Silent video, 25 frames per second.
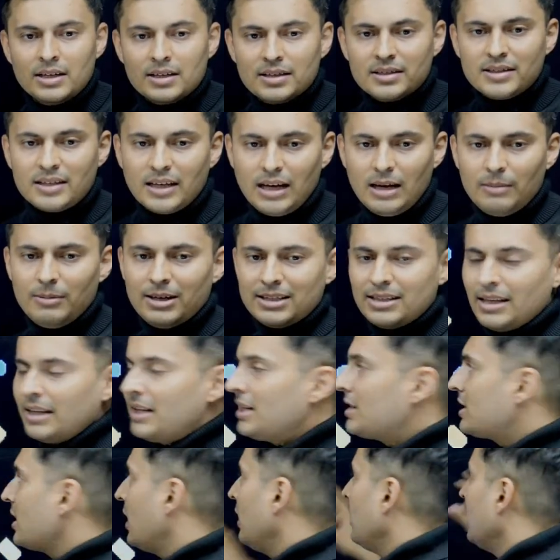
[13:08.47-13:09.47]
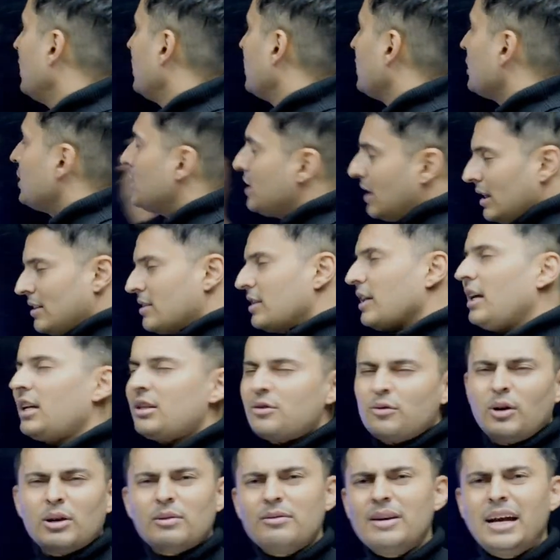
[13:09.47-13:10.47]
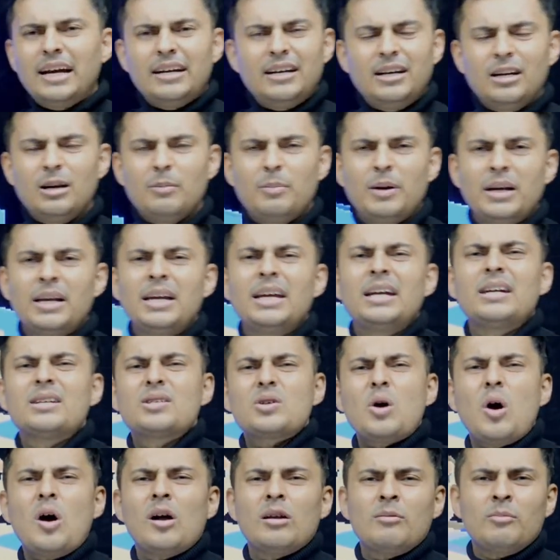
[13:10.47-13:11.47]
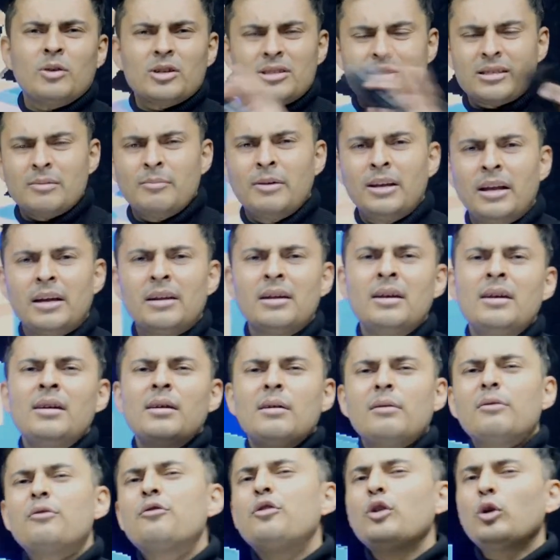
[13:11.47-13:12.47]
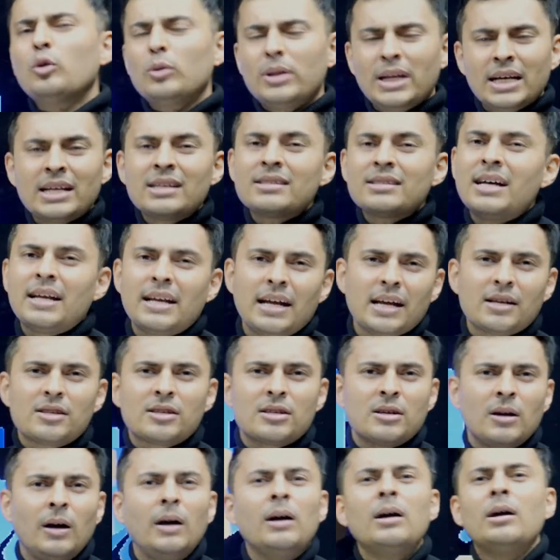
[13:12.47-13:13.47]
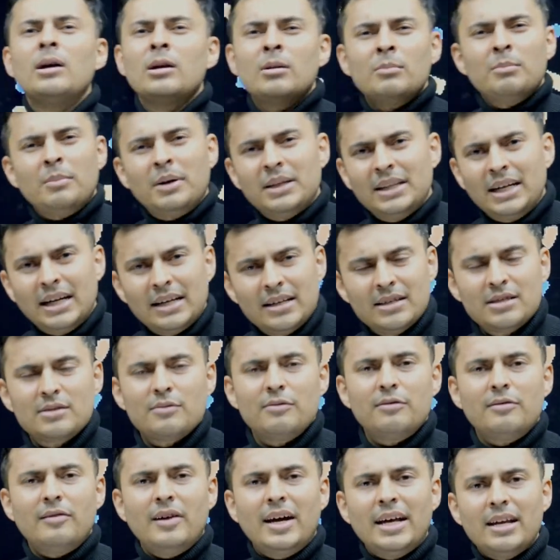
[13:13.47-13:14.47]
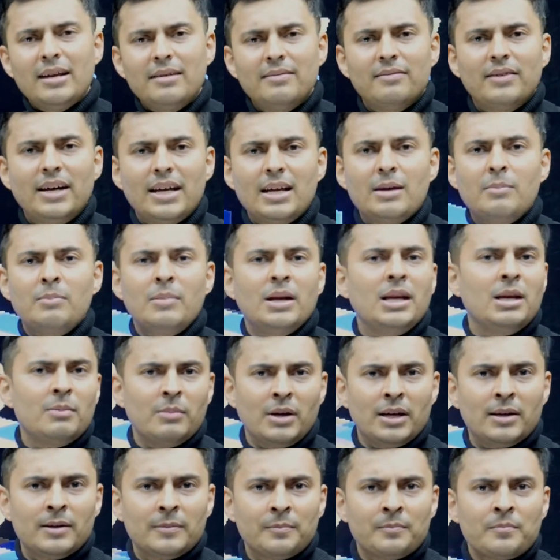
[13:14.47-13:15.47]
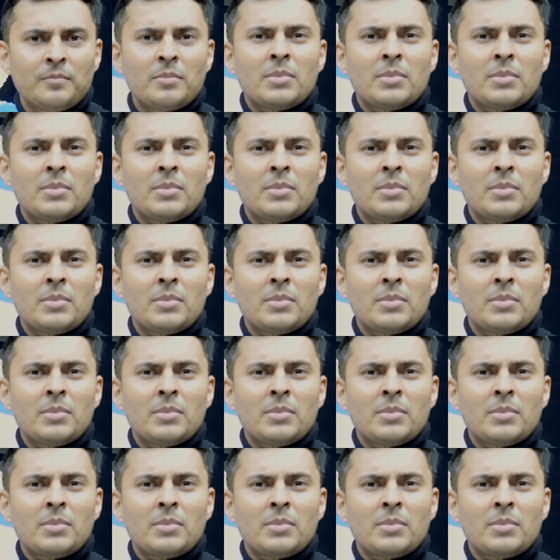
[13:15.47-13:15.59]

Syllabus, Anisha, just search for VITEEE. It's almost similar. Few things are extra, but that is very, very minimal.